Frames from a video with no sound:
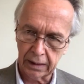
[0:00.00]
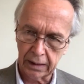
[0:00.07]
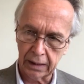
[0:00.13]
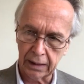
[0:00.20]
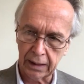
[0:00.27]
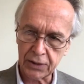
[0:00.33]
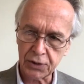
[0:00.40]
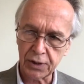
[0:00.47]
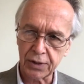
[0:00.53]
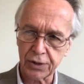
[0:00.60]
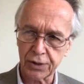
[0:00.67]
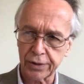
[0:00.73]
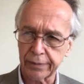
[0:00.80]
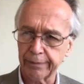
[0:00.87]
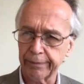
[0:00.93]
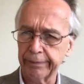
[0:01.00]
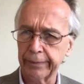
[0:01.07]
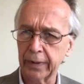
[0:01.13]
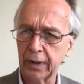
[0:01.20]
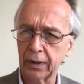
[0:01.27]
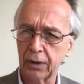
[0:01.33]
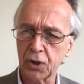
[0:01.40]
Unless it's
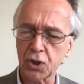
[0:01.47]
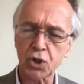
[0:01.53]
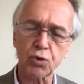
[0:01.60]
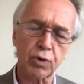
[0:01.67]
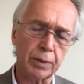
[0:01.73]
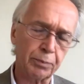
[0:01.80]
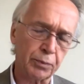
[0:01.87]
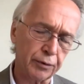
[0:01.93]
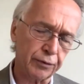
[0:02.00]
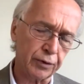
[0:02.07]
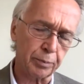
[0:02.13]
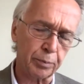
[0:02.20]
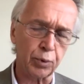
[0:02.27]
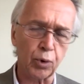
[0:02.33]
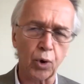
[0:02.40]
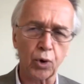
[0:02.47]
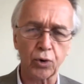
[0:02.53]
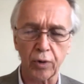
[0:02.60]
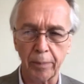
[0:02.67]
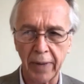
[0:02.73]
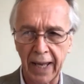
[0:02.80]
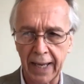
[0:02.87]
descriptive or
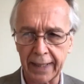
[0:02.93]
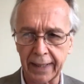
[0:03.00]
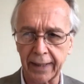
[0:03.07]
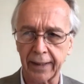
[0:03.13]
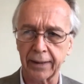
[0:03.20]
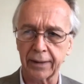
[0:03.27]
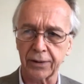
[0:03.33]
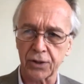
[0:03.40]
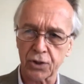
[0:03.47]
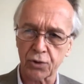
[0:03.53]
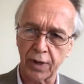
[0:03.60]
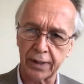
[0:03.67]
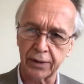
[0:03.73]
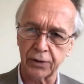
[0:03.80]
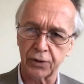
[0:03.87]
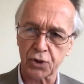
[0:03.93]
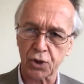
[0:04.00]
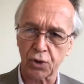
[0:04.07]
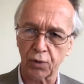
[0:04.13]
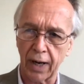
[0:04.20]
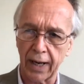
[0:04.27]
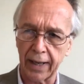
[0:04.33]
programmatic and it's trying to
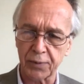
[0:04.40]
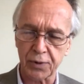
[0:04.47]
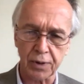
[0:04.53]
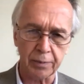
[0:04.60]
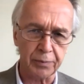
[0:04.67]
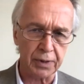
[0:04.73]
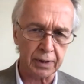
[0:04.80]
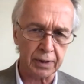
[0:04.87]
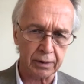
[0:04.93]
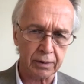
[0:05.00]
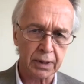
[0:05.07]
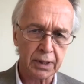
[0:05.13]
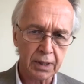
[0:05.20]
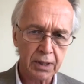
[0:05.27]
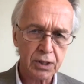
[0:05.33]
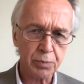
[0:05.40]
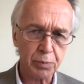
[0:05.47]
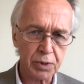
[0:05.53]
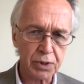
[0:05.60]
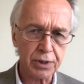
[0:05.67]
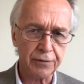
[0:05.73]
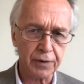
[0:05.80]
describe something
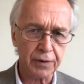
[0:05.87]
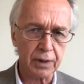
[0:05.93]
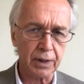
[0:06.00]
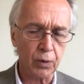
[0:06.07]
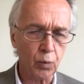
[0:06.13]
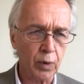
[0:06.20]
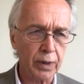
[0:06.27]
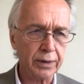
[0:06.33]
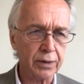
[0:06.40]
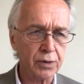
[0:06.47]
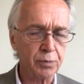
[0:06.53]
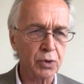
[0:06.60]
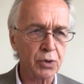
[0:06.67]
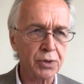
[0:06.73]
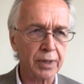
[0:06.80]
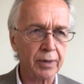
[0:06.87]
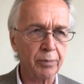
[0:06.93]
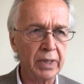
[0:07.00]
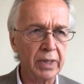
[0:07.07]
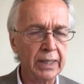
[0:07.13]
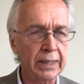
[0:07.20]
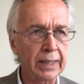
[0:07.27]
specifically, what does music
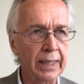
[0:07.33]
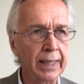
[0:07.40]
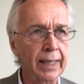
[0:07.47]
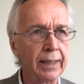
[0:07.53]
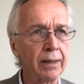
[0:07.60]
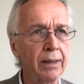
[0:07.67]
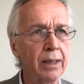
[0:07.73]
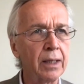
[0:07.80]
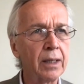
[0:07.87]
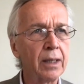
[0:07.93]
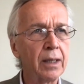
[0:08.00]
mean? And